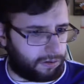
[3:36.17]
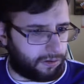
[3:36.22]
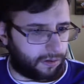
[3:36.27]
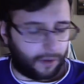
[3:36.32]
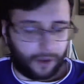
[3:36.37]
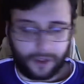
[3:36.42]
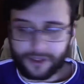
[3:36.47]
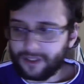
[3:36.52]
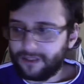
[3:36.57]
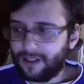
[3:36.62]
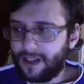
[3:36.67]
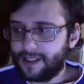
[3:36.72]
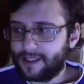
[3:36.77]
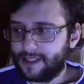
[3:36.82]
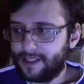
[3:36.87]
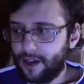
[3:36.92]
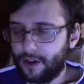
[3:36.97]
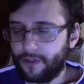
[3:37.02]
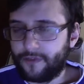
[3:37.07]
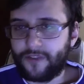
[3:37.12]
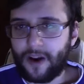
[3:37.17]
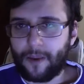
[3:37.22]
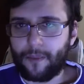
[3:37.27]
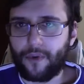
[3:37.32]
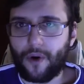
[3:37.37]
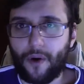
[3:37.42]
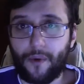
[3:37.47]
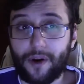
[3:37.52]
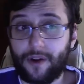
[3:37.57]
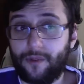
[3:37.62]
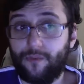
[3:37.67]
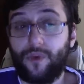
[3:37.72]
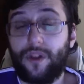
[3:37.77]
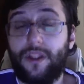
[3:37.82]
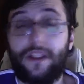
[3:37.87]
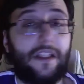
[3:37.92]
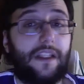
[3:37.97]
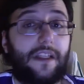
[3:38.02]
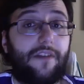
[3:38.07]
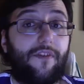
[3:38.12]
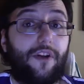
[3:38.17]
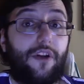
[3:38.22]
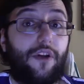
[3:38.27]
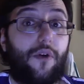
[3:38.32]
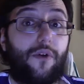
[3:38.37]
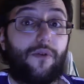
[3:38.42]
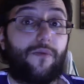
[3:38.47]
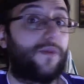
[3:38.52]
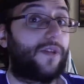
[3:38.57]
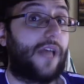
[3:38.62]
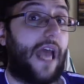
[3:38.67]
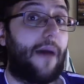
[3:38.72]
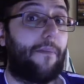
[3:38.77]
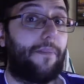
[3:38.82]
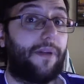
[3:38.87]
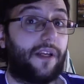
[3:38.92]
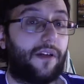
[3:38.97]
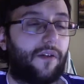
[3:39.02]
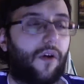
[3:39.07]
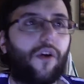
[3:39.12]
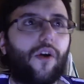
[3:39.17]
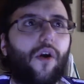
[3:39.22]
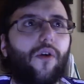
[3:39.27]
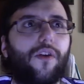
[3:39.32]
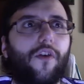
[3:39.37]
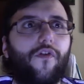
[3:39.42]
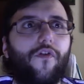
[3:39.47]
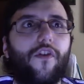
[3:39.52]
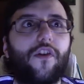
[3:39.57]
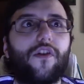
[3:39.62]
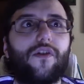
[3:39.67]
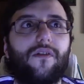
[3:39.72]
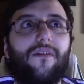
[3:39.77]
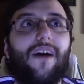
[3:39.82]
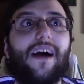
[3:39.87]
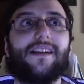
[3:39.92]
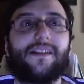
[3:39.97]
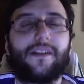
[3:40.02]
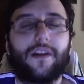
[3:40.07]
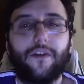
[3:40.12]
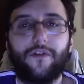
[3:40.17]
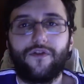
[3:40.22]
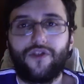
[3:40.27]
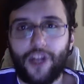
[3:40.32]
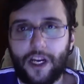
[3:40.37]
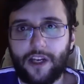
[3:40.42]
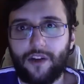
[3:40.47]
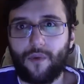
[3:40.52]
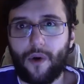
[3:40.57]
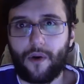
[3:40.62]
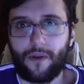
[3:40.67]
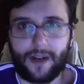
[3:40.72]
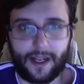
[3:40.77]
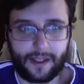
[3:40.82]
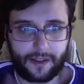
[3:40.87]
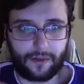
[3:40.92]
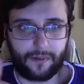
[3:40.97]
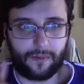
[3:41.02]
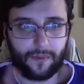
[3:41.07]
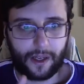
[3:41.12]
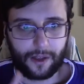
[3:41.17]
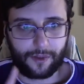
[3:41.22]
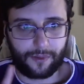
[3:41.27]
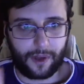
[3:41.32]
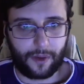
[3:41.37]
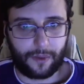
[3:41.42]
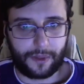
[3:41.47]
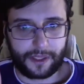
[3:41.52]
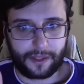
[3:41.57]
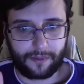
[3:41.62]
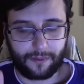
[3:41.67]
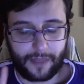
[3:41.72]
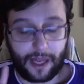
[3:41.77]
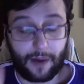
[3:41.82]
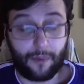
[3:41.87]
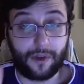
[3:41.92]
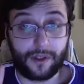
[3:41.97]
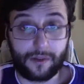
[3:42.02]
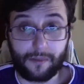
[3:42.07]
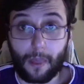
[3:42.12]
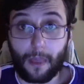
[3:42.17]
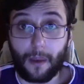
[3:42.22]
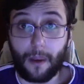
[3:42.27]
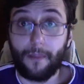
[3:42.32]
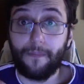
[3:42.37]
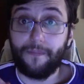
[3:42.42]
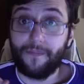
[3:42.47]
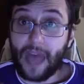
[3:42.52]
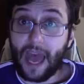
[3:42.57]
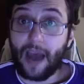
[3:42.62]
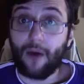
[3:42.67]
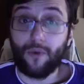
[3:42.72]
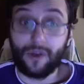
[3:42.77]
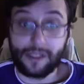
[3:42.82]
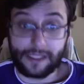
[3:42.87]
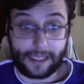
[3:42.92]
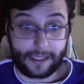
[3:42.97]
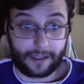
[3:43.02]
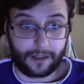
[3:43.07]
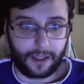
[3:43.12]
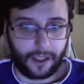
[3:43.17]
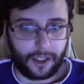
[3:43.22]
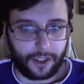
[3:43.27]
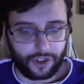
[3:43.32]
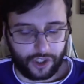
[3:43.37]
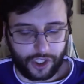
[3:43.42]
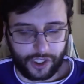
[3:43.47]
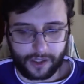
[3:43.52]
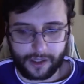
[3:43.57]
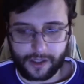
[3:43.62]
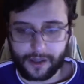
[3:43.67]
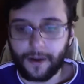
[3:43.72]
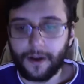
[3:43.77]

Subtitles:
on the last day of February, and we didn't even know it was happening. Oh no, the last day of January. That was it. Jesus.